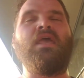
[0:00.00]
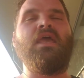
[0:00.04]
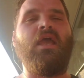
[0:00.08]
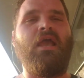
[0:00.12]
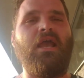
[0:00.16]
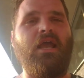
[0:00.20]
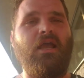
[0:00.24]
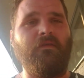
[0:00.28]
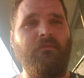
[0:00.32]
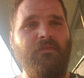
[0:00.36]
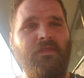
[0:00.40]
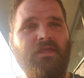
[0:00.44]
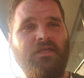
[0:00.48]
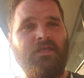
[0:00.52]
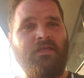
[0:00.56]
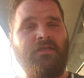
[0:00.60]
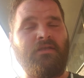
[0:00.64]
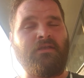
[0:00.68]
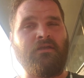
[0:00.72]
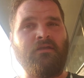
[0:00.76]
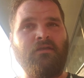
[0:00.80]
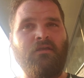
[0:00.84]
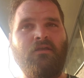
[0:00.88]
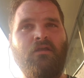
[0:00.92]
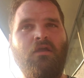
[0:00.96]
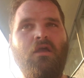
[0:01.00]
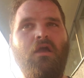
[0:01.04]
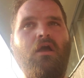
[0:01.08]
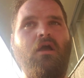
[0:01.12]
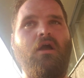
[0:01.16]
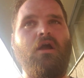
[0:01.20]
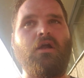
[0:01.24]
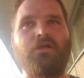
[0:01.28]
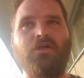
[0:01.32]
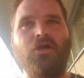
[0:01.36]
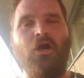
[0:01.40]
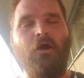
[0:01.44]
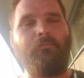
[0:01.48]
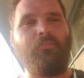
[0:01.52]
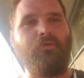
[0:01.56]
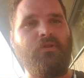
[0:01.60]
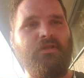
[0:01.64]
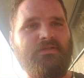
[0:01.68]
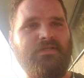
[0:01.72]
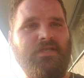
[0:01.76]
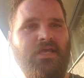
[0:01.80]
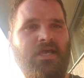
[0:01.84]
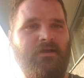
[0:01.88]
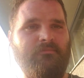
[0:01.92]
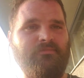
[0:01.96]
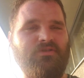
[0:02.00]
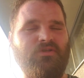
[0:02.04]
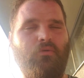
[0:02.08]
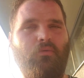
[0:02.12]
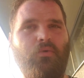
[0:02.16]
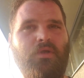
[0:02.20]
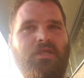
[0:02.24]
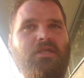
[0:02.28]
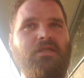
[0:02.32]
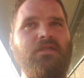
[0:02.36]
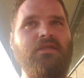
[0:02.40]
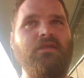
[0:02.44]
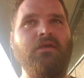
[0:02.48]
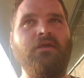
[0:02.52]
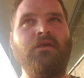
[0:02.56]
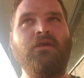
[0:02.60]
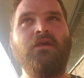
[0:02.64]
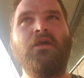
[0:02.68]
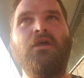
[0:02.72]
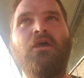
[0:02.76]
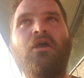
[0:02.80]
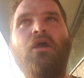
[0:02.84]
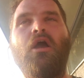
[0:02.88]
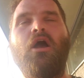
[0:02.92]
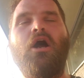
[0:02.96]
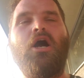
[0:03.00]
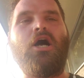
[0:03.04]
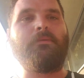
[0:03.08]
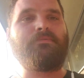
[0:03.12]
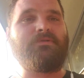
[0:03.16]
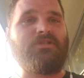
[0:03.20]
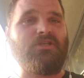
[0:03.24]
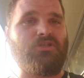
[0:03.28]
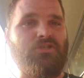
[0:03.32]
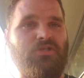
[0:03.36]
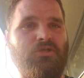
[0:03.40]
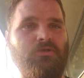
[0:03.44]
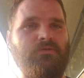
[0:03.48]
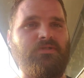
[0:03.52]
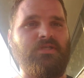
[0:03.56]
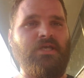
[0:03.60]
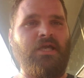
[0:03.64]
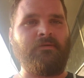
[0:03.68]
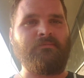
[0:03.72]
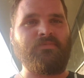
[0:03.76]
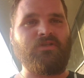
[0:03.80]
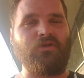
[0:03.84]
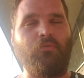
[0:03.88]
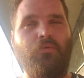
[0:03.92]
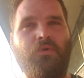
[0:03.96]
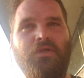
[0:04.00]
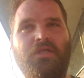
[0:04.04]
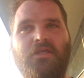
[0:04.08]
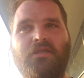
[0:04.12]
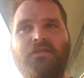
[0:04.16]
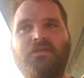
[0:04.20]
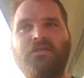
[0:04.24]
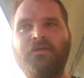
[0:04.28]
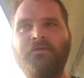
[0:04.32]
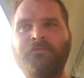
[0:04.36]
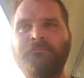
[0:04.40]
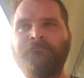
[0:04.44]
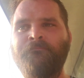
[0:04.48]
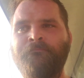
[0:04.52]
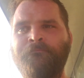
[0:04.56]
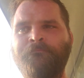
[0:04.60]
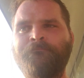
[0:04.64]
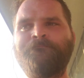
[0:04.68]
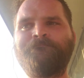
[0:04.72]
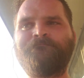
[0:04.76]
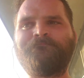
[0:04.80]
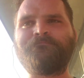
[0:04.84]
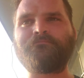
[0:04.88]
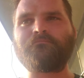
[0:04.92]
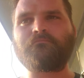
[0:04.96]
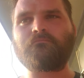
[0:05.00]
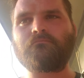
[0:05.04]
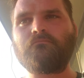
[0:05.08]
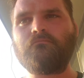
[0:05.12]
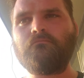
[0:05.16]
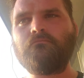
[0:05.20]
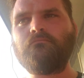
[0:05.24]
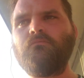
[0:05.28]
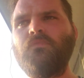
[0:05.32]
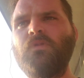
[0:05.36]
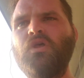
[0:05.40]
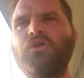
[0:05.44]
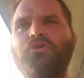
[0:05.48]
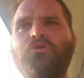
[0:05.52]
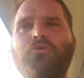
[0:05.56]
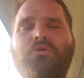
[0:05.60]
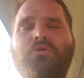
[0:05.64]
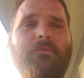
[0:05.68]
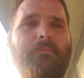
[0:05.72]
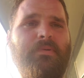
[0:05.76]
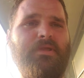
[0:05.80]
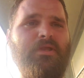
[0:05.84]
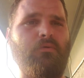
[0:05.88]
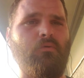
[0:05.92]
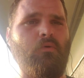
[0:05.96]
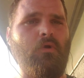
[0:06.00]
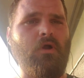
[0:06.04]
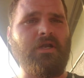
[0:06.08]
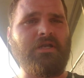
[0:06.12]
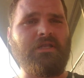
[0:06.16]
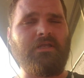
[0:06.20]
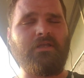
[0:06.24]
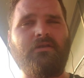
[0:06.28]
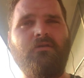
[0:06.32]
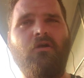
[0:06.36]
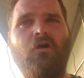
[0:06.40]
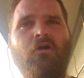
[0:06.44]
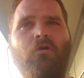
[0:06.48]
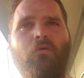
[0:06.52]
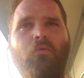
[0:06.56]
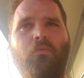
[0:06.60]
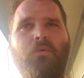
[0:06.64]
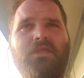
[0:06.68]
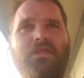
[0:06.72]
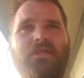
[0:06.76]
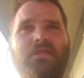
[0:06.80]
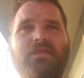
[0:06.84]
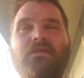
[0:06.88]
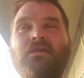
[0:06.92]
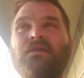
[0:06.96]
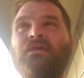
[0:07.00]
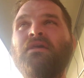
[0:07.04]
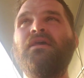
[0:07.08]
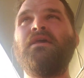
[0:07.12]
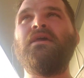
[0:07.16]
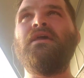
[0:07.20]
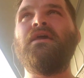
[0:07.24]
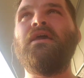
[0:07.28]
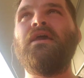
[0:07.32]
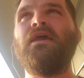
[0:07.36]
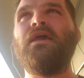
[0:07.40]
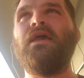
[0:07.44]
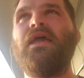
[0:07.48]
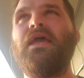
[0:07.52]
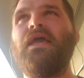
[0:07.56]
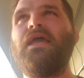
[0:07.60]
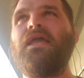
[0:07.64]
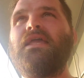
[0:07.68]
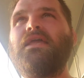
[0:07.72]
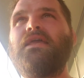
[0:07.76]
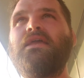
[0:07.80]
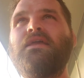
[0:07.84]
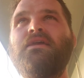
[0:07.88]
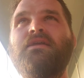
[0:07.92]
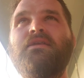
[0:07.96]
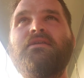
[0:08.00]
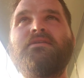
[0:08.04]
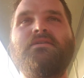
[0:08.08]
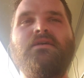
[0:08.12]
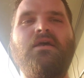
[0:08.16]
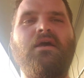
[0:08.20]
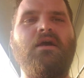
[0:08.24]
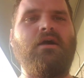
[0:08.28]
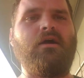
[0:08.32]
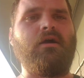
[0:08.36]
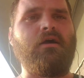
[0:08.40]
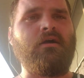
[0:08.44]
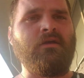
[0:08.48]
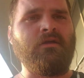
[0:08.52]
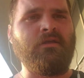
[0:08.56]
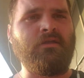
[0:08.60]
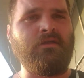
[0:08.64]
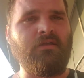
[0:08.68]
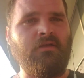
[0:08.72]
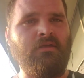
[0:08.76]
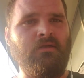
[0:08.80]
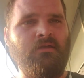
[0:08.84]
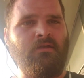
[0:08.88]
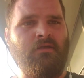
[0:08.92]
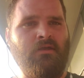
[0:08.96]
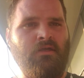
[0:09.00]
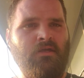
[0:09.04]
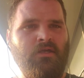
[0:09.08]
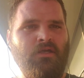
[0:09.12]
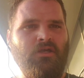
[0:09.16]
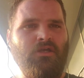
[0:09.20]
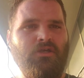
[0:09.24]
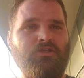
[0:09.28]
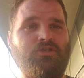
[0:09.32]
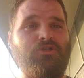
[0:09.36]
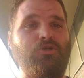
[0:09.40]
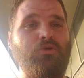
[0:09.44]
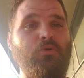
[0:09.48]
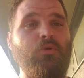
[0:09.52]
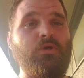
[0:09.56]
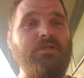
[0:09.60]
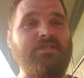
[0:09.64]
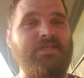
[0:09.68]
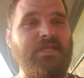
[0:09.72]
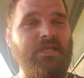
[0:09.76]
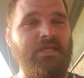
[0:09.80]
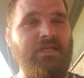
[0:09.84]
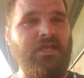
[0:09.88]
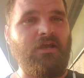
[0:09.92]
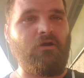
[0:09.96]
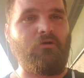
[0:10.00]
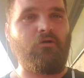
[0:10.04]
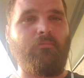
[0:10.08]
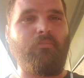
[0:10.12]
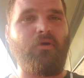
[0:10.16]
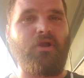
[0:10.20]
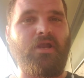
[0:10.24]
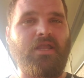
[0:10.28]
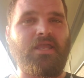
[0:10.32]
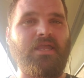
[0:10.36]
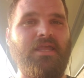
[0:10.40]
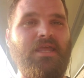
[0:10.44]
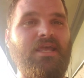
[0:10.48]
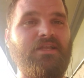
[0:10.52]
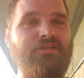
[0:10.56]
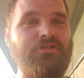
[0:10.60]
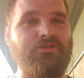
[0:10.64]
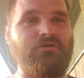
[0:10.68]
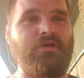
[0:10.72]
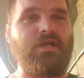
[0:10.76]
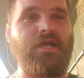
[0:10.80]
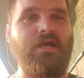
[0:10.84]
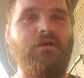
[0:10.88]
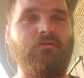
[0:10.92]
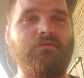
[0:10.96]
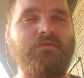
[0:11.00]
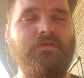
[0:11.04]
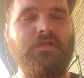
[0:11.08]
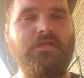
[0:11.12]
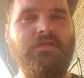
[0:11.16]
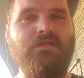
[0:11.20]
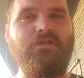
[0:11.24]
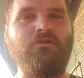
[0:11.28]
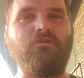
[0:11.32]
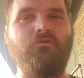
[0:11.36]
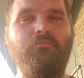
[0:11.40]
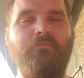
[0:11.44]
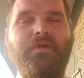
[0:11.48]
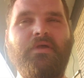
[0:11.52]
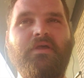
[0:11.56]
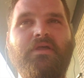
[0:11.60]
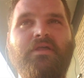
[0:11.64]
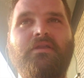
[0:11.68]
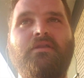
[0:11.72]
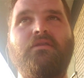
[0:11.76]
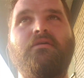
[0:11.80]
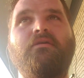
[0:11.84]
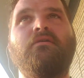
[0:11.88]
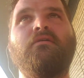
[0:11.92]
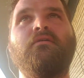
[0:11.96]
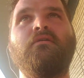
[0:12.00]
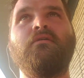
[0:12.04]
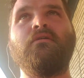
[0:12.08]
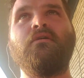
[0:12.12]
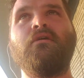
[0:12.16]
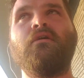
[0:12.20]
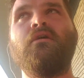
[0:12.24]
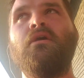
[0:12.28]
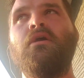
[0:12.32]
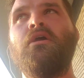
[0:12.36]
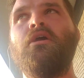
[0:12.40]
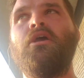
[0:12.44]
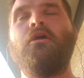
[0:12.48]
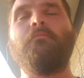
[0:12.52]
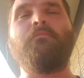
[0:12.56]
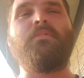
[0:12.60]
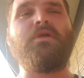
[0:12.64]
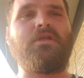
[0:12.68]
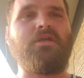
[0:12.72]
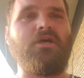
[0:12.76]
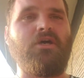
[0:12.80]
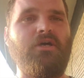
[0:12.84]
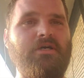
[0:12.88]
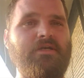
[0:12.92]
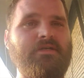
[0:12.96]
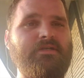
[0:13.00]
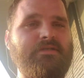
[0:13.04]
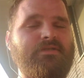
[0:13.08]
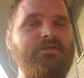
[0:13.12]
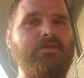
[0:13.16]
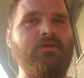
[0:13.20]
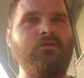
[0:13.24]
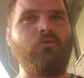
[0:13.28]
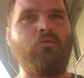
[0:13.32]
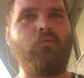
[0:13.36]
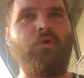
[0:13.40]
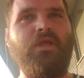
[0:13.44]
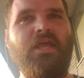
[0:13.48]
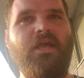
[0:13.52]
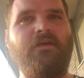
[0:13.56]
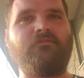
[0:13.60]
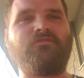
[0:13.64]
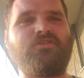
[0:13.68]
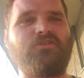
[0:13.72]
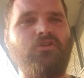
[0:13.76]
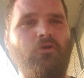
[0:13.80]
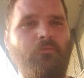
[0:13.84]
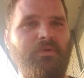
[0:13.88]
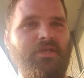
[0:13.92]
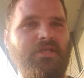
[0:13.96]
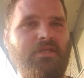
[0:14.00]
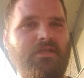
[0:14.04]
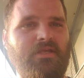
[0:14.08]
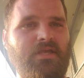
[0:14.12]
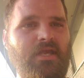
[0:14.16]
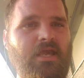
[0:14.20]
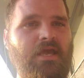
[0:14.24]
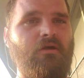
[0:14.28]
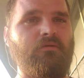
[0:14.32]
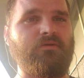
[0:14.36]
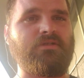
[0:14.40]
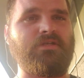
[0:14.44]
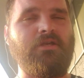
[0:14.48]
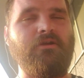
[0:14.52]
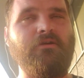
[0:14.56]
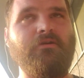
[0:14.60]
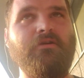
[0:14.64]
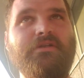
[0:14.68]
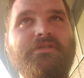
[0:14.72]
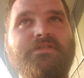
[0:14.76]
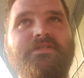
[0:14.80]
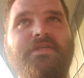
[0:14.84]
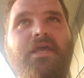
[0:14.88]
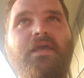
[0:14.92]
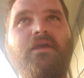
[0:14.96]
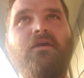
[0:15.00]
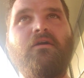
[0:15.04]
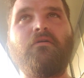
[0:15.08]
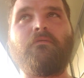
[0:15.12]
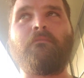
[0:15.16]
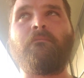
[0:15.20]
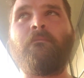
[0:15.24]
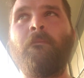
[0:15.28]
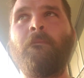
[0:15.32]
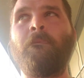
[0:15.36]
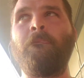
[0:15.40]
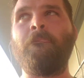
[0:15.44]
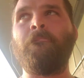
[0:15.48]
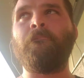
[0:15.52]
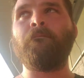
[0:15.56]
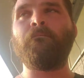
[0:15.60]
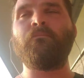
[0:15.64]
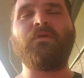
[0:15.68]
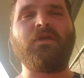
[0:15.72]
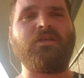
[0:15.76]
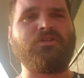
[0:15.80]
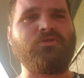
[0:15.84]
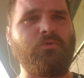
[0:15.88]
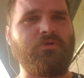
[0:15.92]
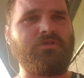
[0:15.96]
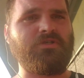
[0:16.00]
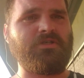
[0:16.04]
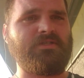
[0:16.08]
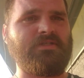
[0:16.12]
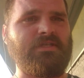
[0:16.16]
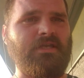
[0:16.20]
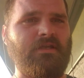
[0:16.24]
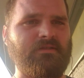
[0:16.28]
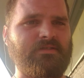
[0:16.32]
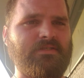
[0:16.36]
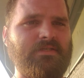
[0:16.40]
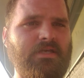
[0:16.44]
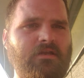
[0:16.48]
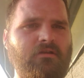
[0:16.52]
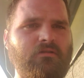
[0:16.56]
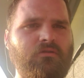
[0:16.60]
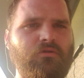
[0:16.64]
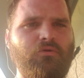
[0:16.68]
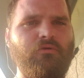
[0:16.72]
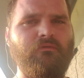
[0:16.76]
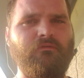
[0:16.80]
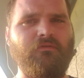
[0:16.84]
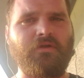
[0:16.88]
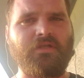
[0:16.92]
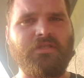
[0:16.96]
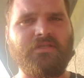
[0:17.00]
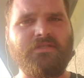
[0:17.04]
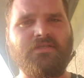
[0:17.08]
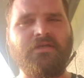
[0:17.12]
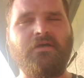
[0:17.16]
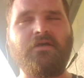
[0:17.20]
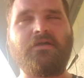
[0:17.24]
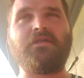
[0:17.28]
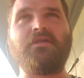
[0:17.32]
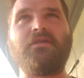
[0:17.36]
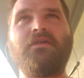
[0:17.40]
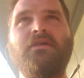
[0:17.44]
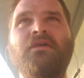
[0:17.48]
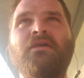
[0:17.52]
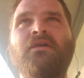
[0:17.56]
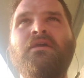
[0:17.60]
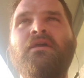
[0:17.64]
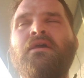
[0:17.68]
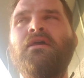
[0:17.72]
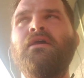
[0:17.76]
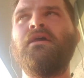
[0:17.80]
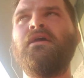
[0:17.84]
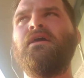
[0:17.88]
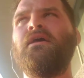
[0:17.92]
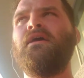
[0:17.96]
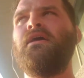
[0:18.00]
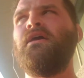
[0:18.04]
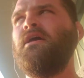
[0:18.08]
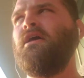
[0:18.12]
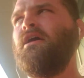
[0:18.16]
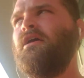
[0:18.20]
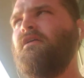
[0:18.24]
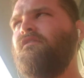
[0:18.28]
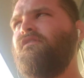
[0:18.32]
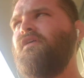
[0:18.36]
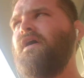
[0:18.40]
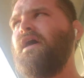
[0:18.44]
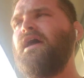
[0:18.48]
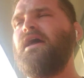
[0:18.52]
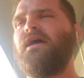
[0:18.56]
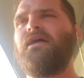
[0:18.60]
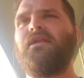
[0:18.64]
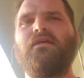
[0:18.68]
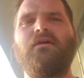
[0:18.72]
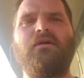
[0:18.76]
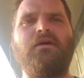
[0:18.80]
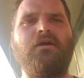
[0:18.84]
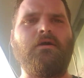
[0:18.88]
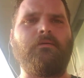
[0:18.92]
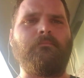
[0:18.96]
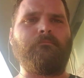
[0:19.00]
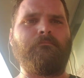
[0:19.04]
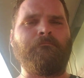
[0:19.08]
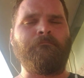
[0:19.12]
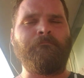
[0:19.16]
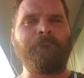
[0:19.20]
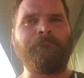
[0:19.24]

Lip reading: and then a couple of times a week, up to 2 times a week, you be running all week and do a 10-hour break at your house in your bed, because we have so many accounts here in town, because we're just outside of Louisville, Kentucky, that how